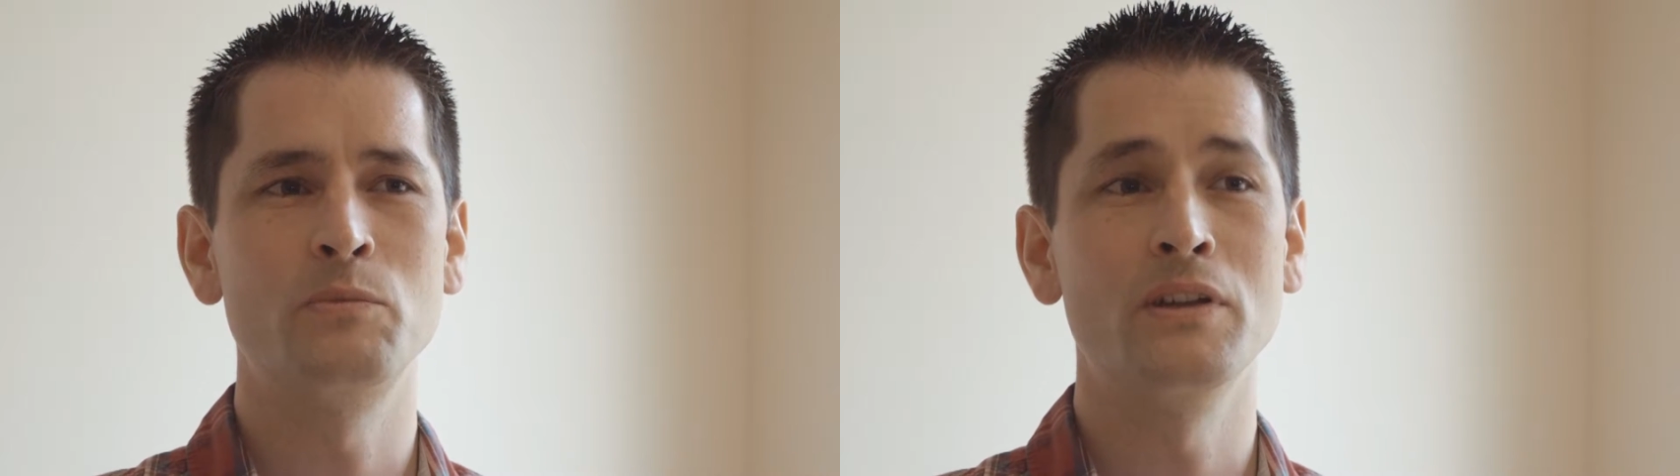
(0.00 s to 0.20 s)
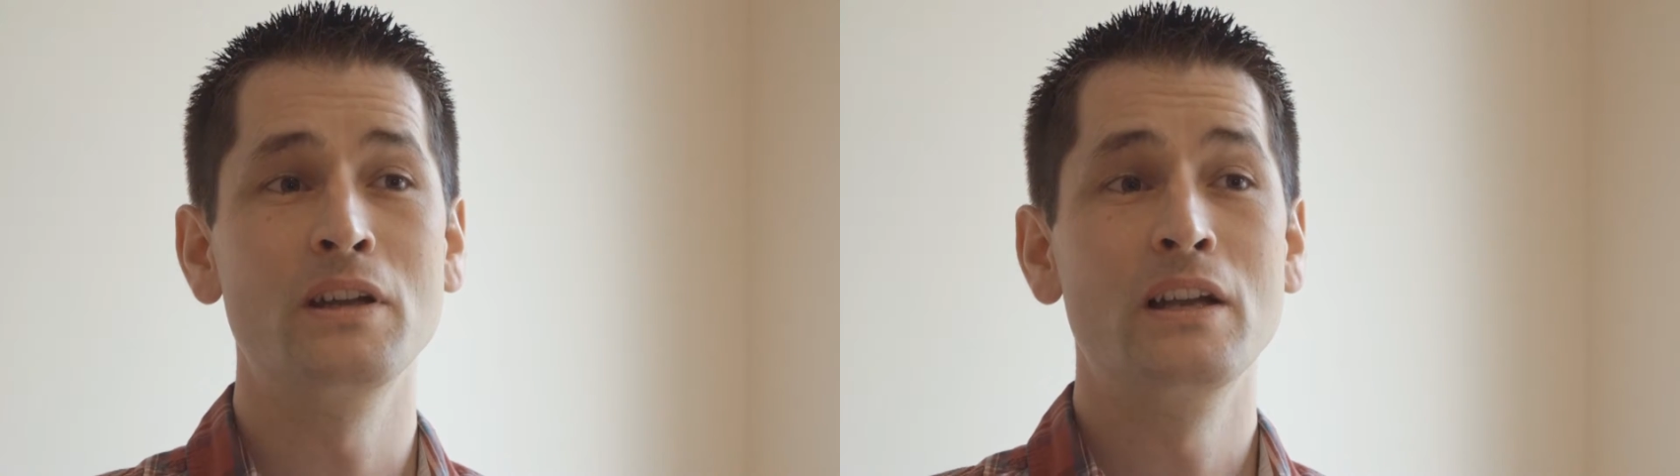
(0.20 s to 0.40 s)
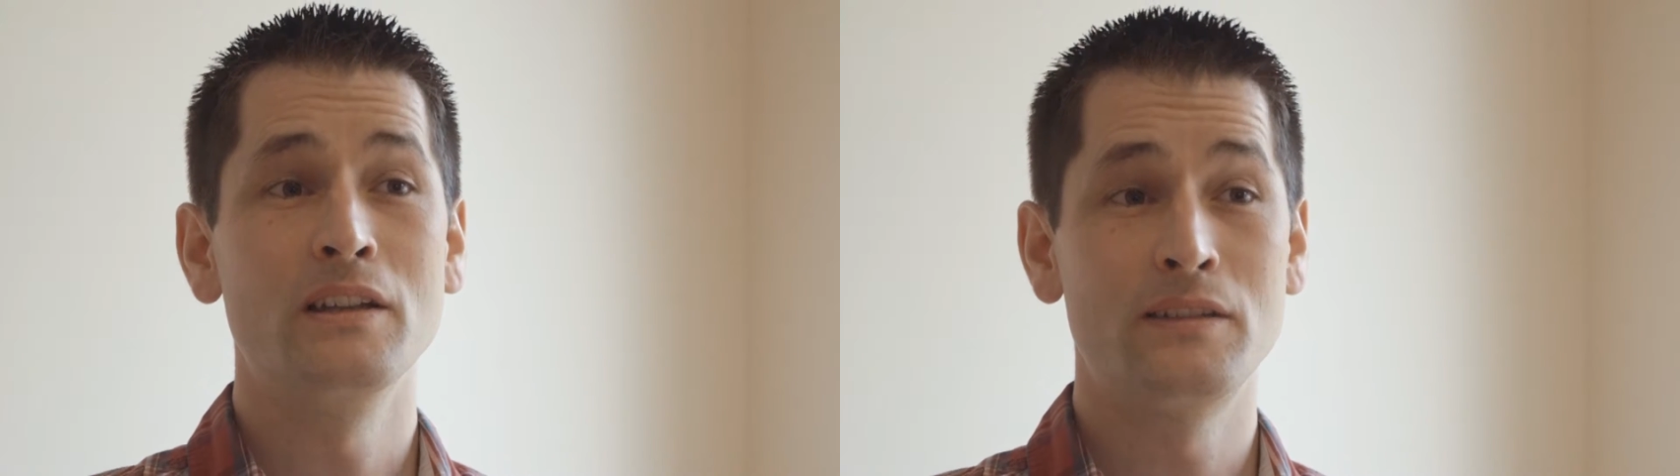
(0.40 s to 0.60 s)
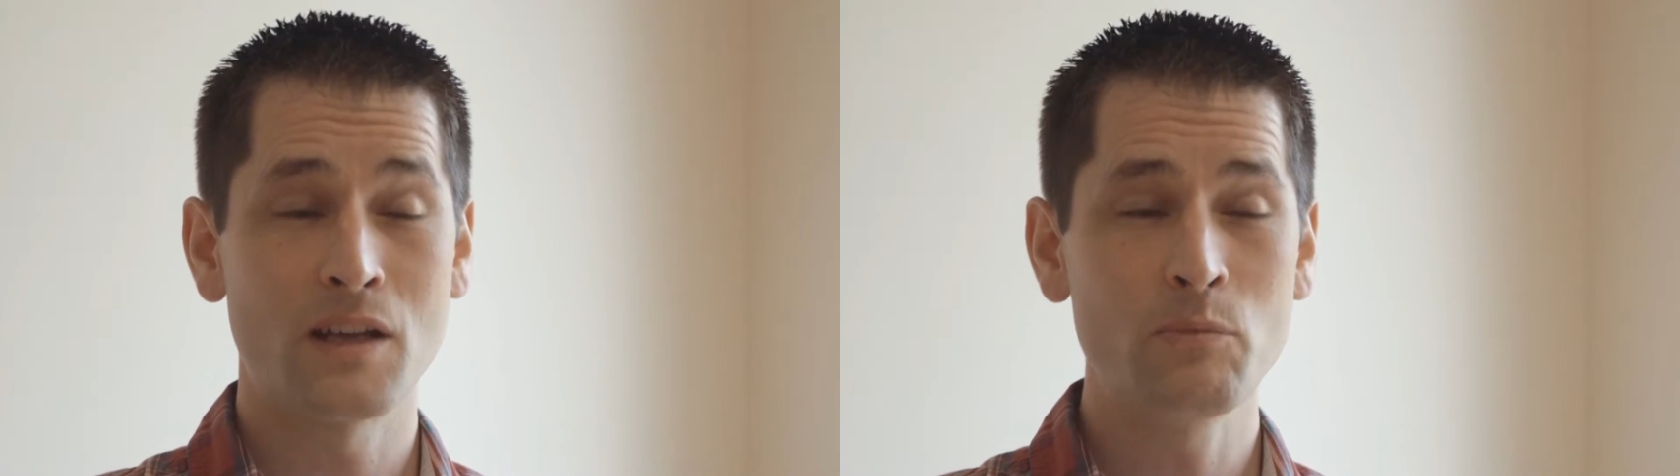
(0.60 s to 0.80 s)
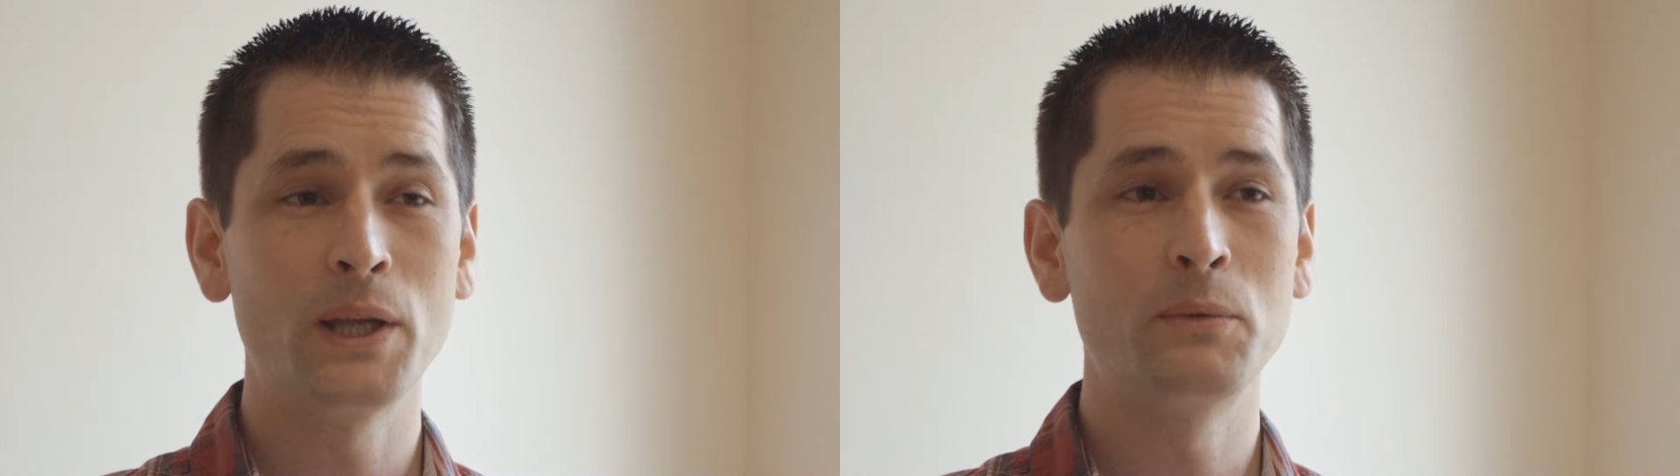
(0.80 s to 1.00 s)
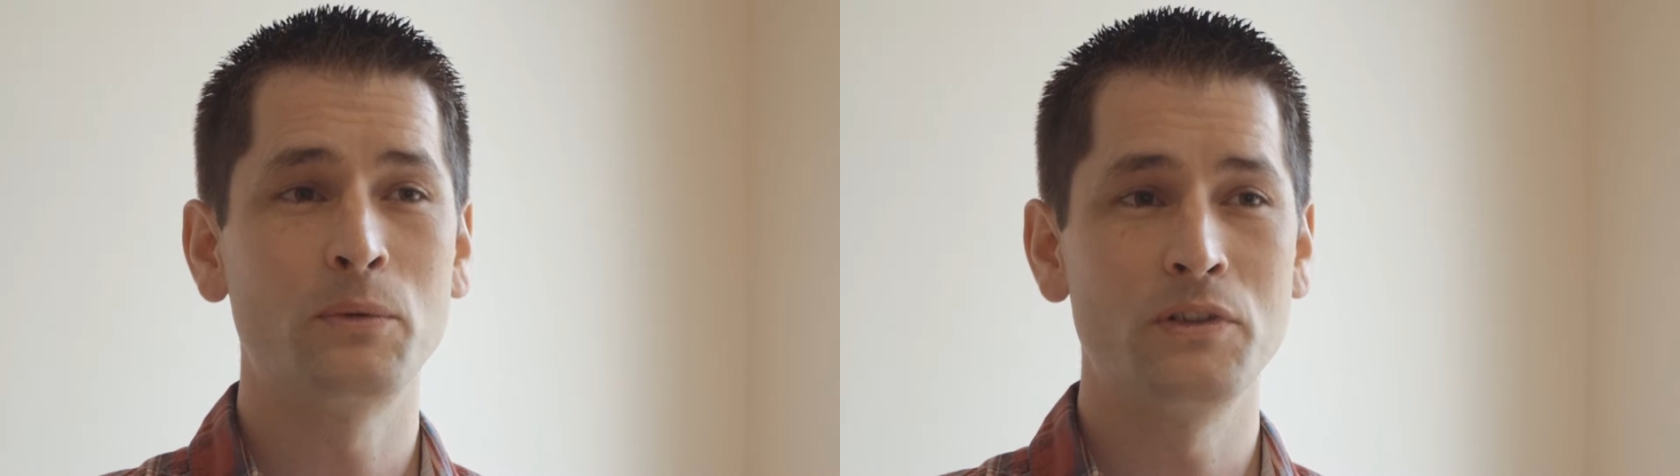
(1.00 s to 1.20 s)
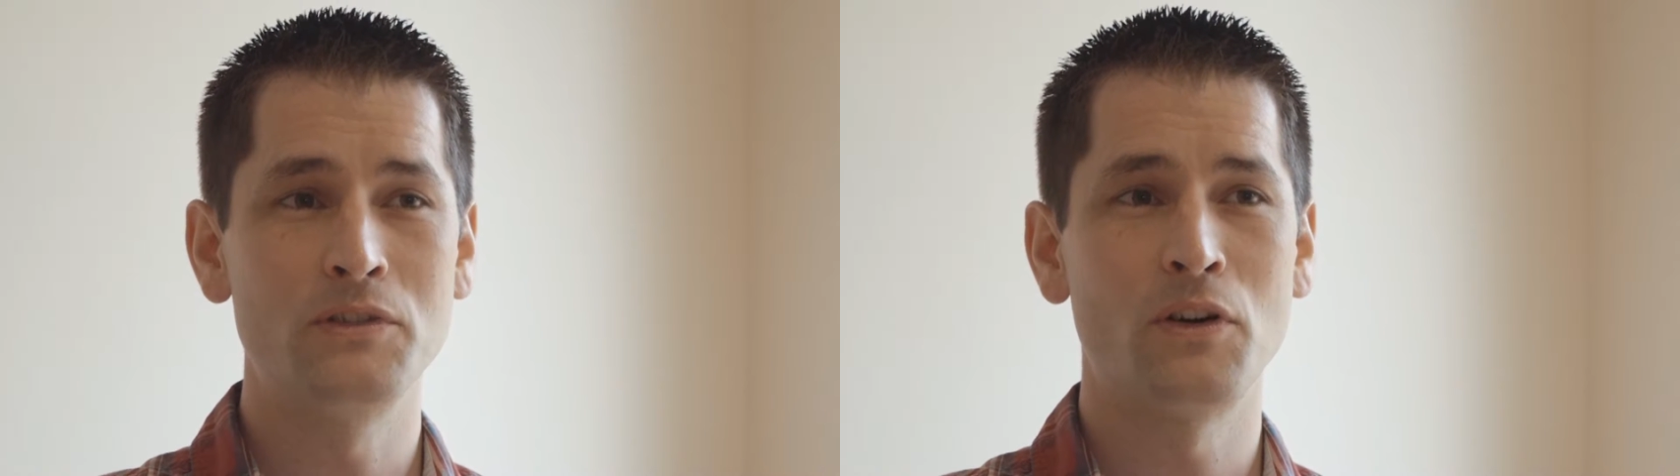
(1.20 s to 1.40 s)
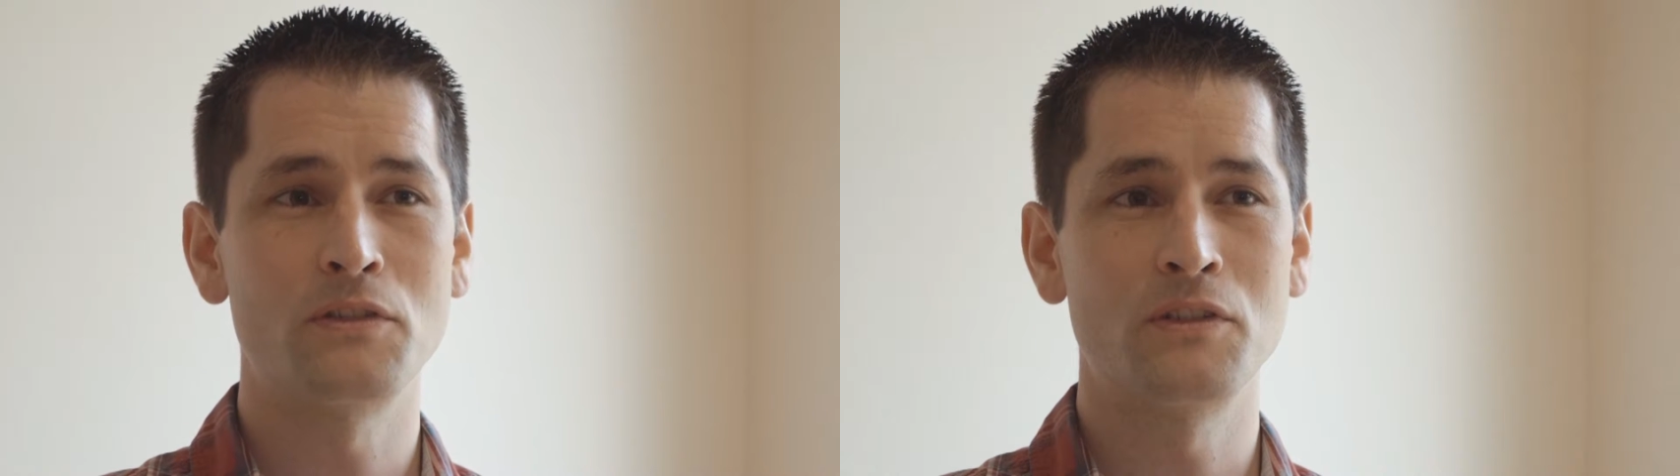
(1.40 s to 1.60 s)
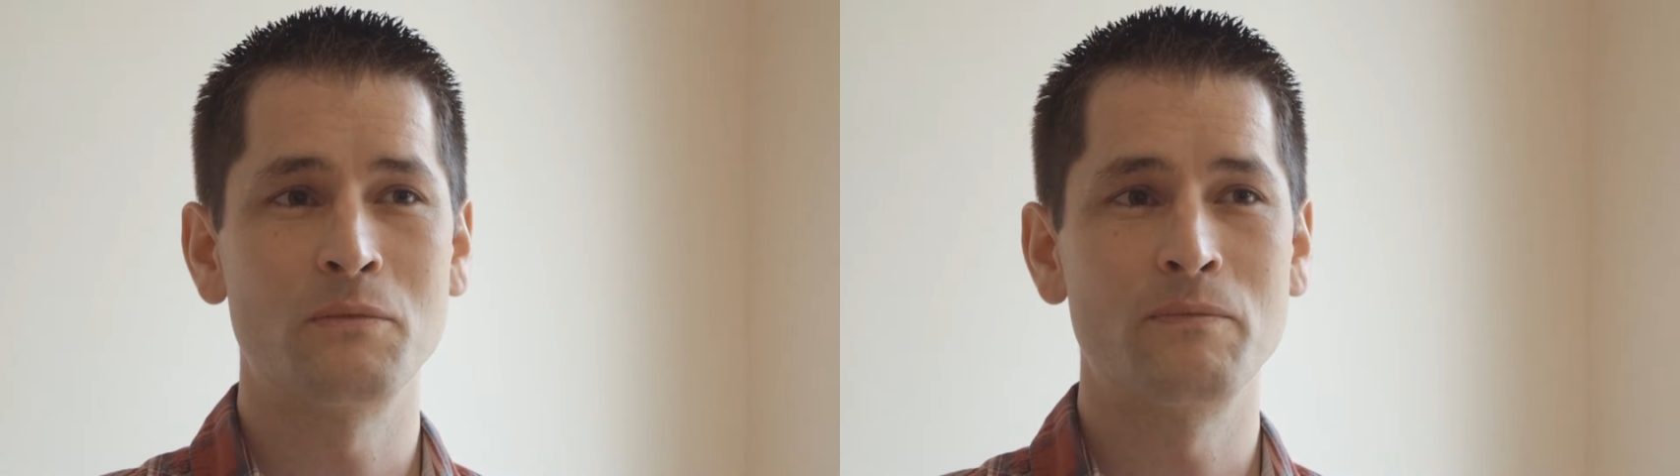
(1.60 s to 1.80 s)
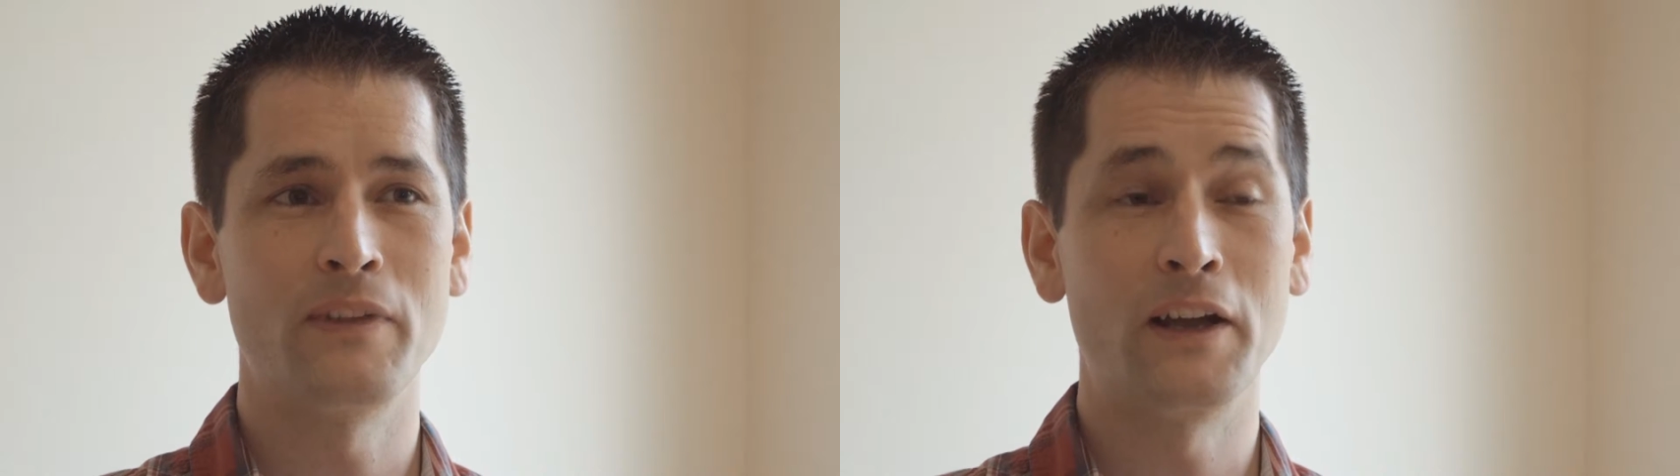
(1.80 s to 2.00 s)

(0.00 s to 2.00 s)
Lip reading: But some people, when you talk to them,